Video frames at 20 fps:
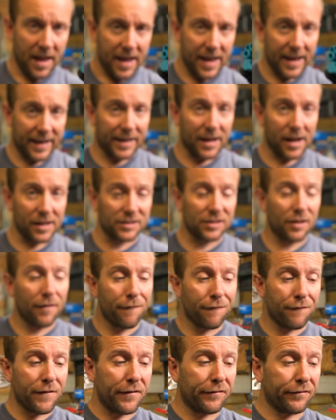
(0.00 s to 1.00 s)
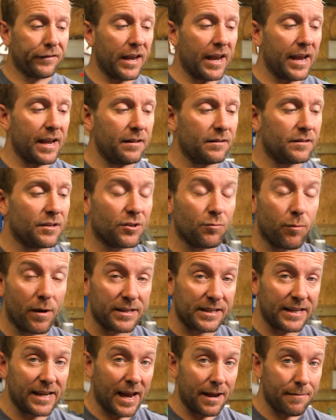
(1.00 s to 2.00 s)
It cuts 15 to
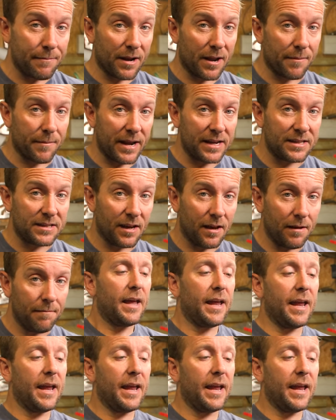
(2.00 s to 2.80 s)
28 millimeter.